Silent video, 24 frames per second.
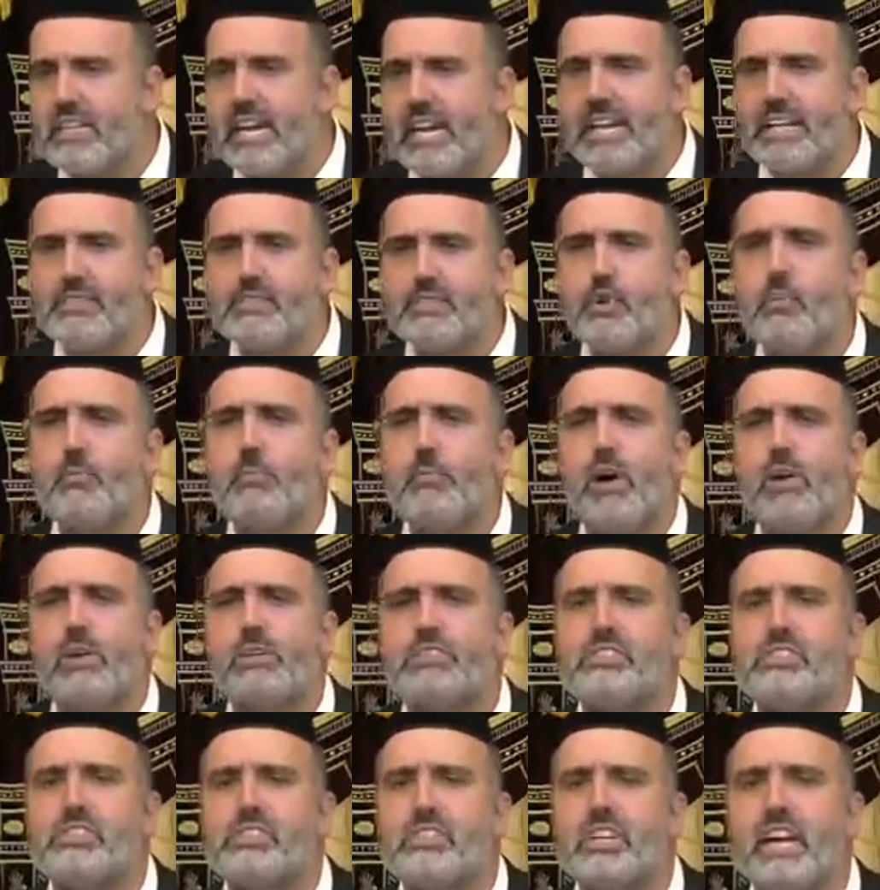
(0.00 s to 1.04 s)
and 2
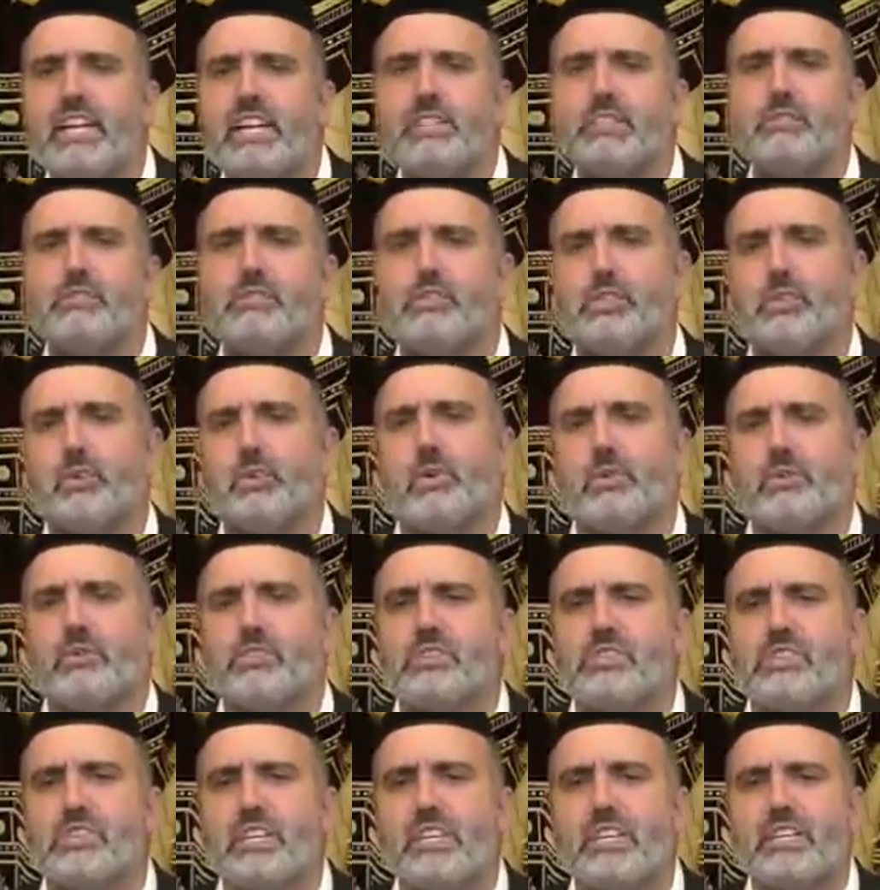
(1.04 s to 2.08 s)
bolts and 2
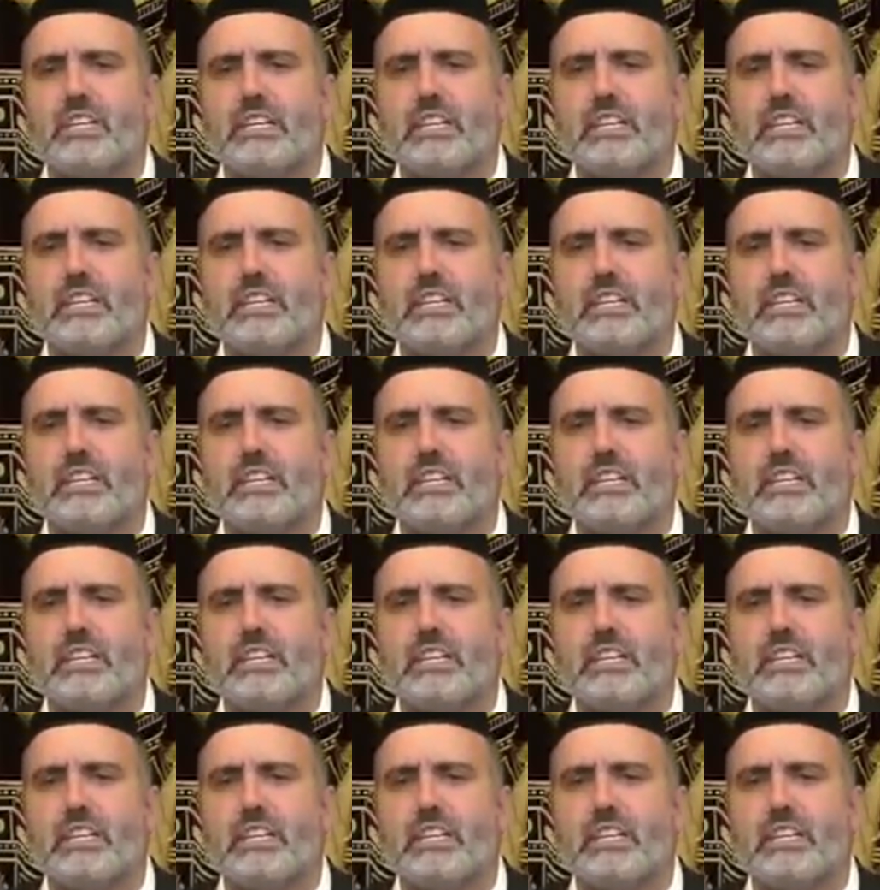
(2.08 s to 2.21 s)
screws